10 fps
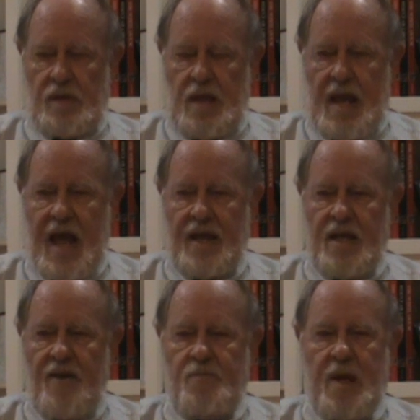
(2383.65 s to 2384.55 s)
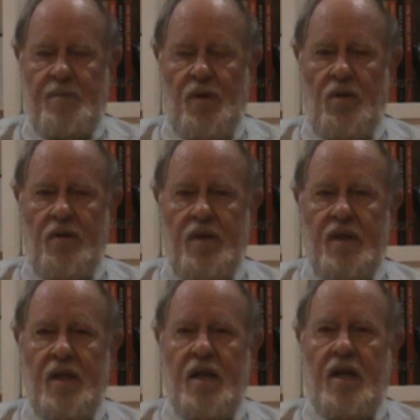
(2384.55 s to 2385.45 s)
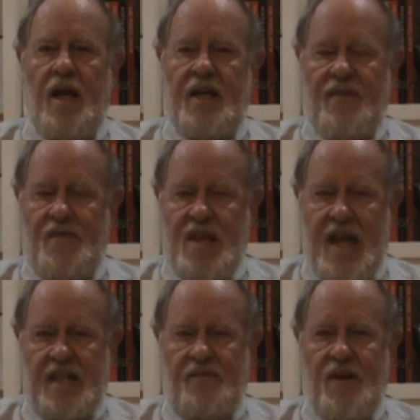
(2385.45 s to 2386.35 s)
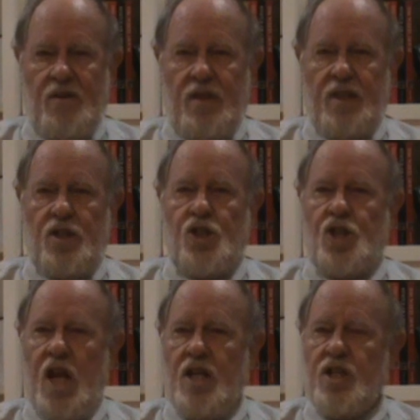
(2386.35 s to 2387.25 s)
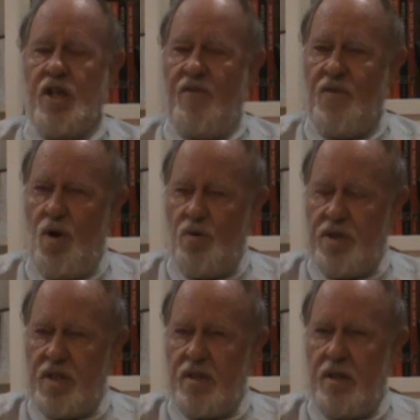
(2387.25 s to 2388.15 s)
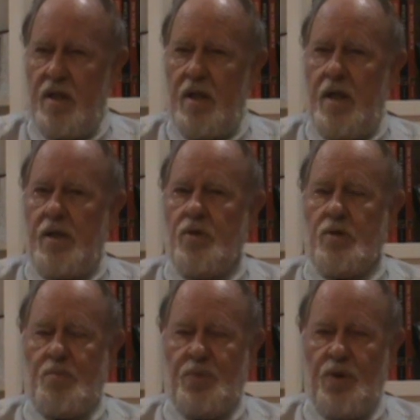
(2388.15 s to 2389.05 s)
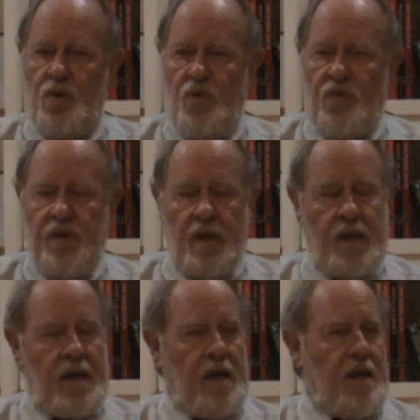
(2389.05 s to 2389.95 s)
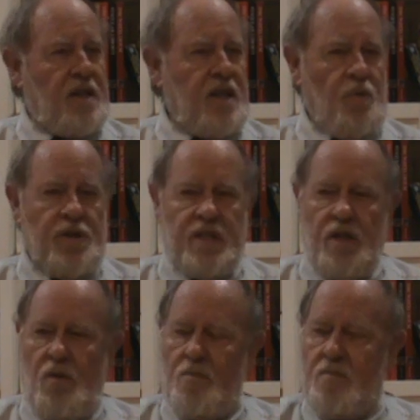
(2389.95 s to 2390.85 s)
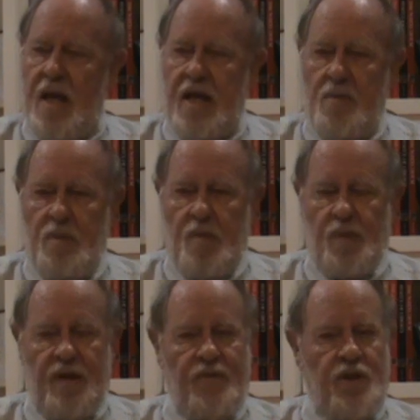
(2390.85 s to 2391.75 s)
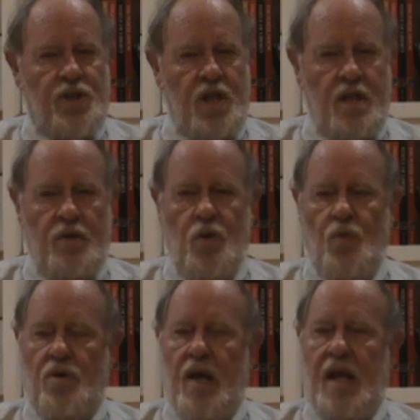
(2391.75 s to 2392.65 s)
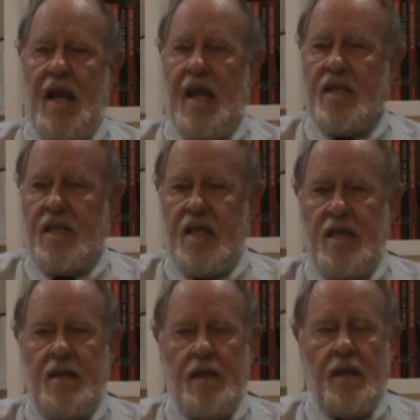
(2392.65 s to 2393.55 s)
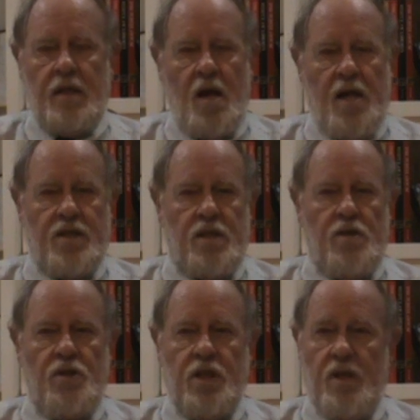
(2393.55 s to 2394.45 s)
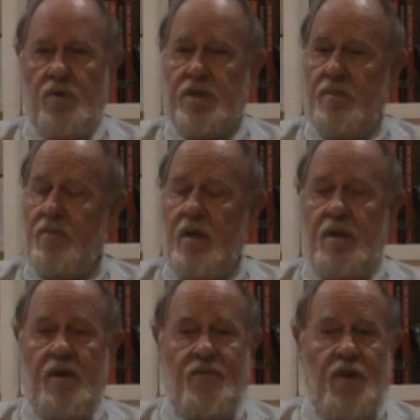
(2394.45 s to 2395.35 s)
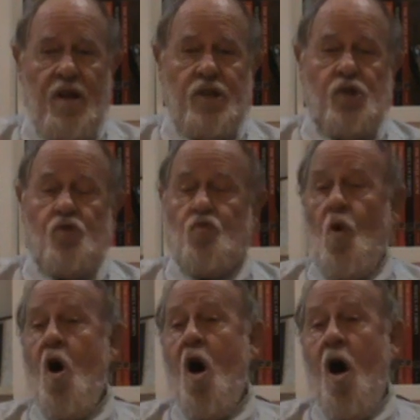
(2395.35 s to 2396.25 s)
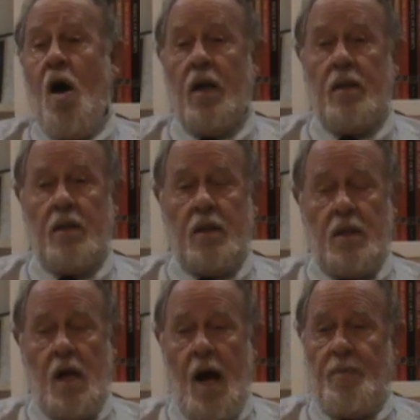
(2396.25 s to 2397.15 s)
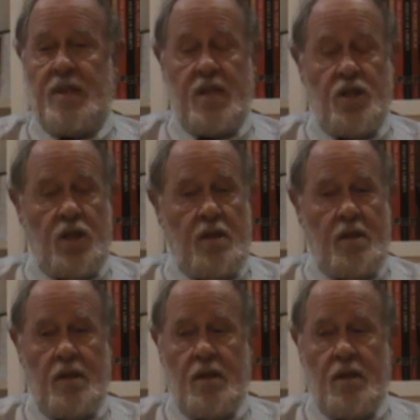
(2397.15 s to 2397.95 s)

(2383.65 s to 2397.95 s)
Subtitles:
had enough people, enough of the anti-federalists change their votes to approve, there were still many people in Virginia who were anti-Constitution. There was some very strong opposition